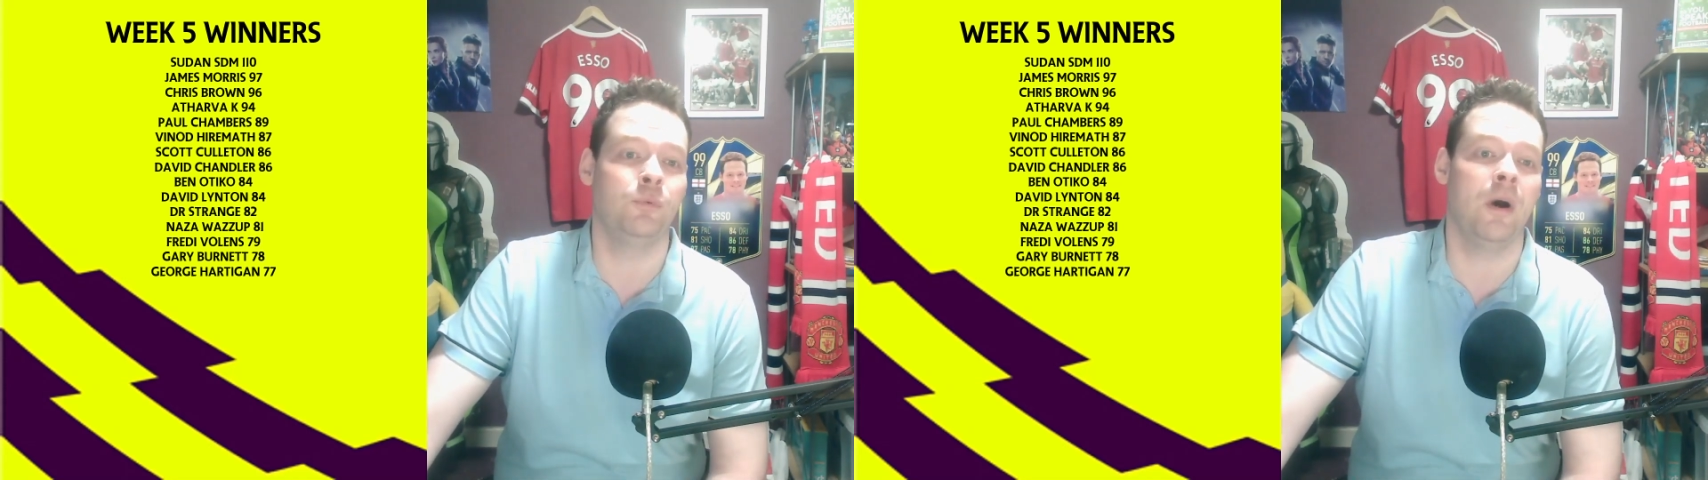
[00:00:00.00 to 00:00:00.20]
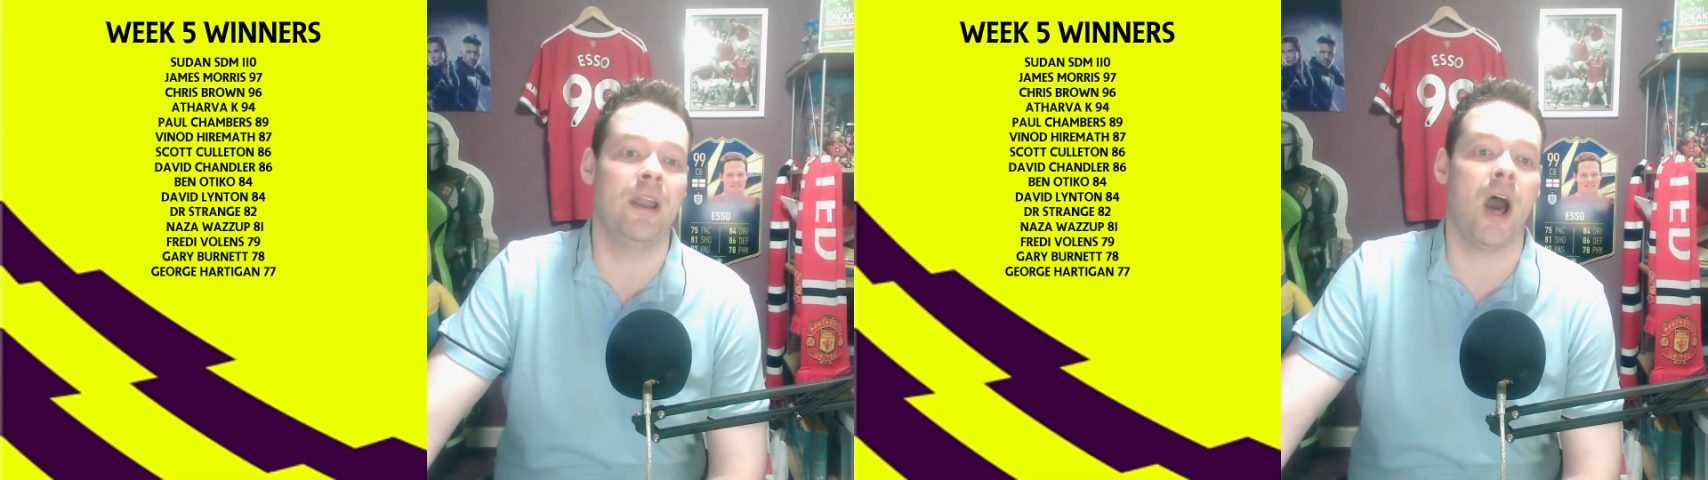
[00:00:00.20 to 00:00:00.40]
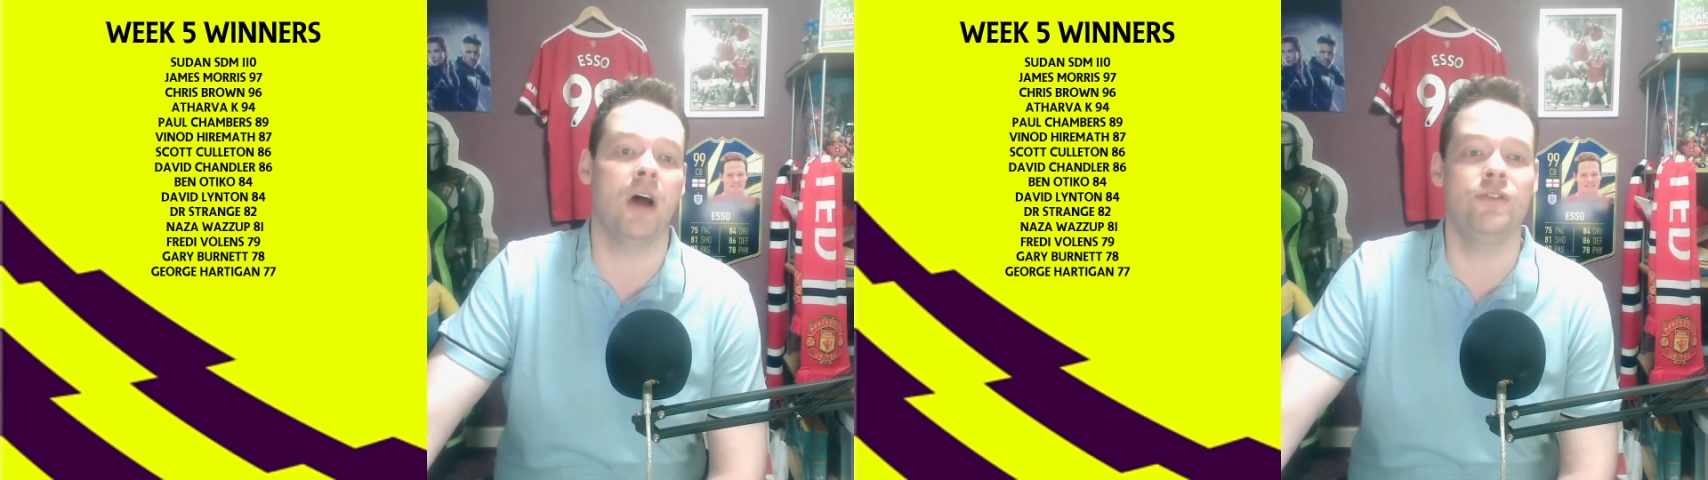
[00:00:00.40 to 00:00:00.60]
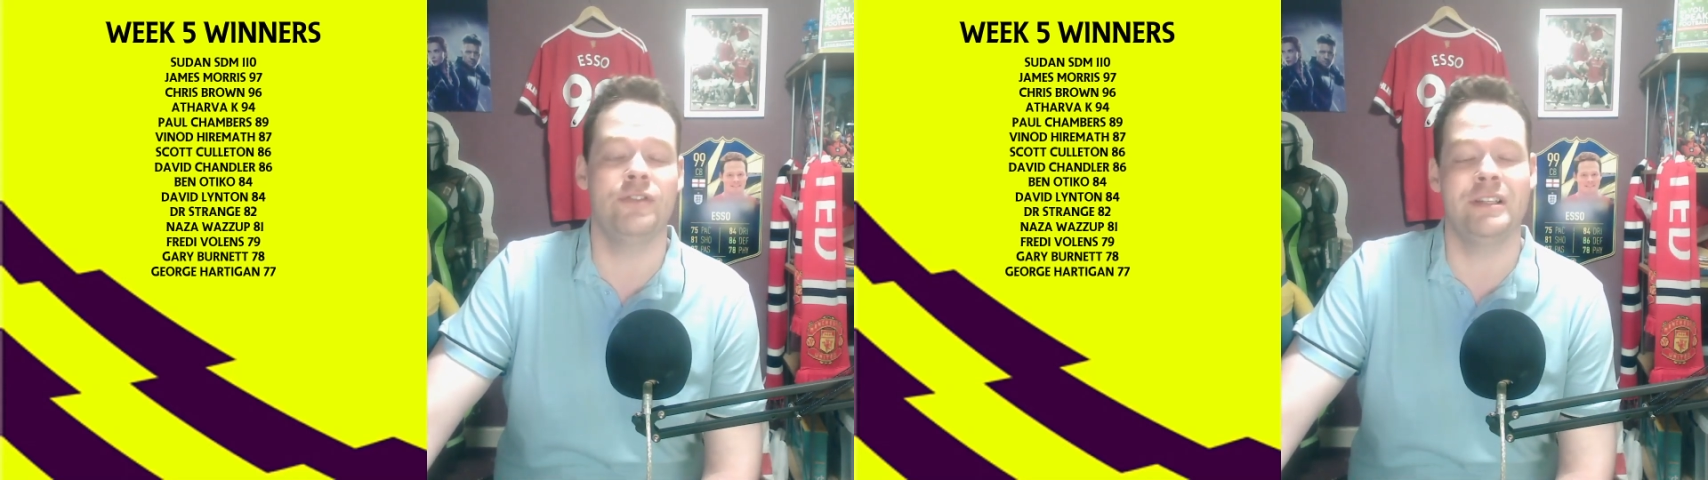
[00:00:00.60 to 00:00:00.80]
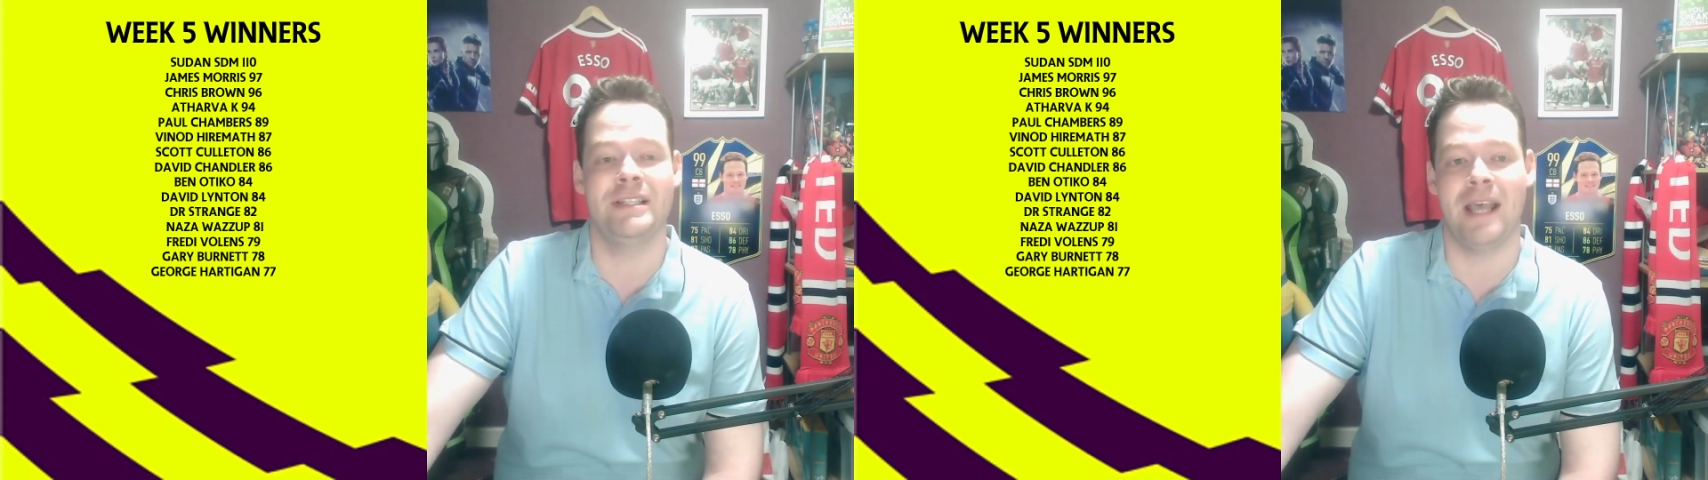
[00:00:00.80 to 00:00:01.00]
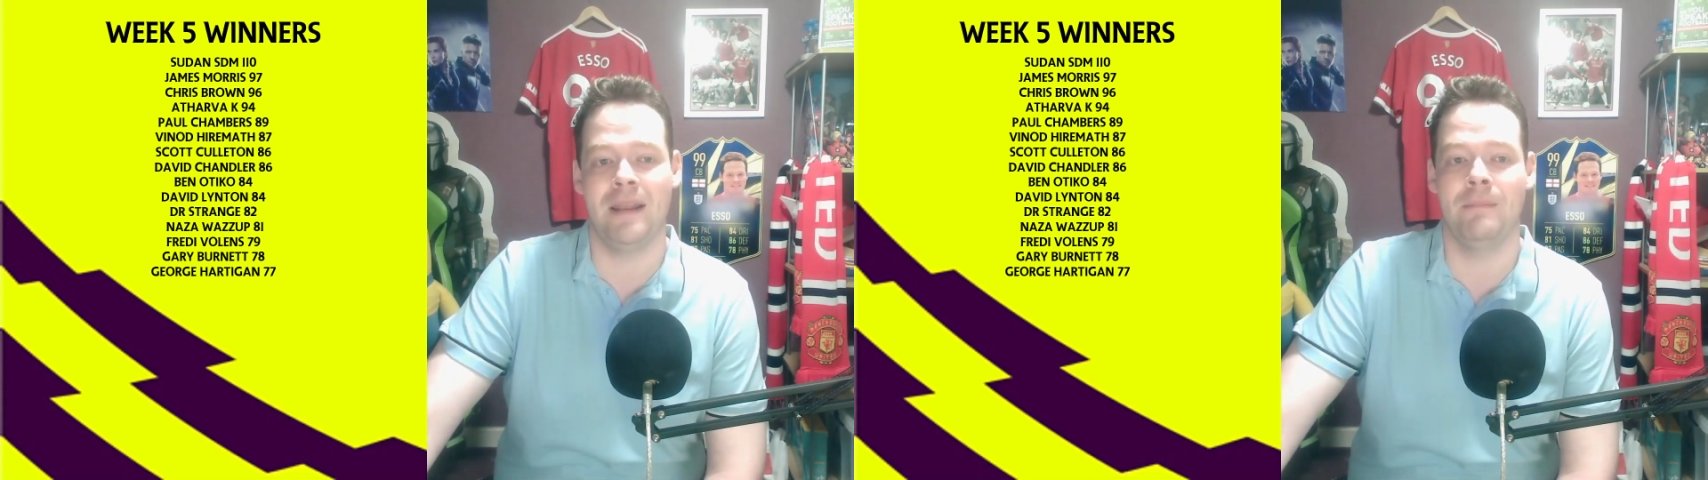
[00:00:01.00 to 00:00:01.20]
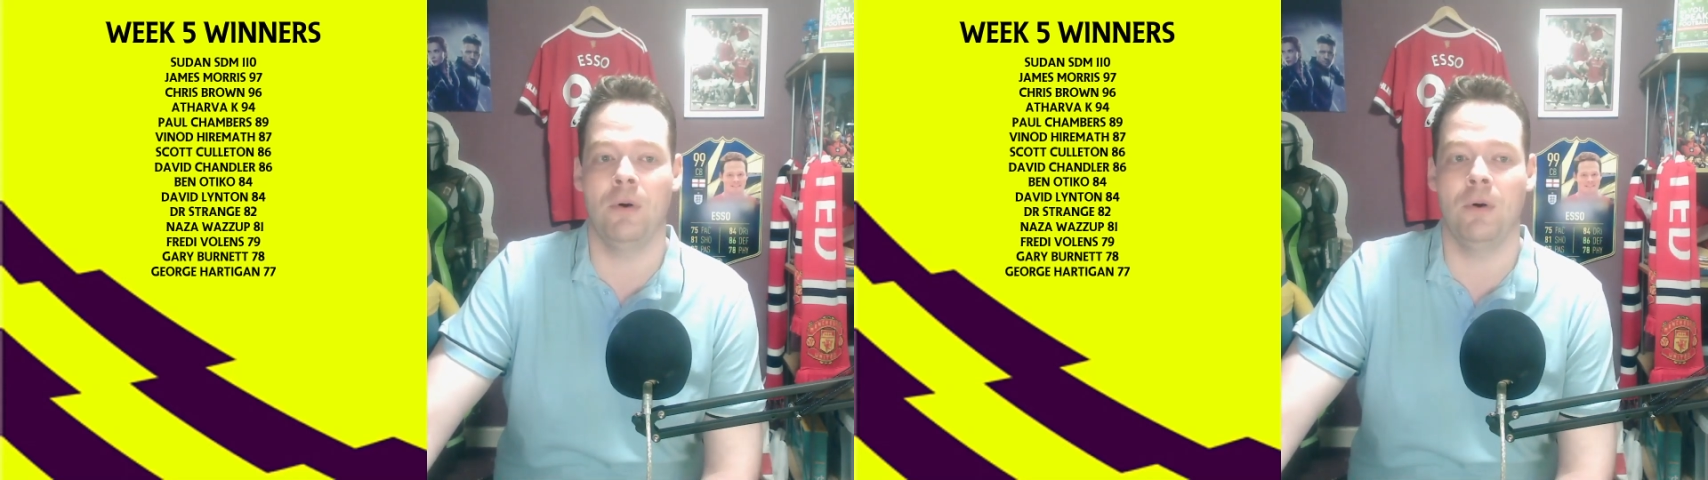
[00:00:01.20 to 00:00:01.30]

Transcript: 110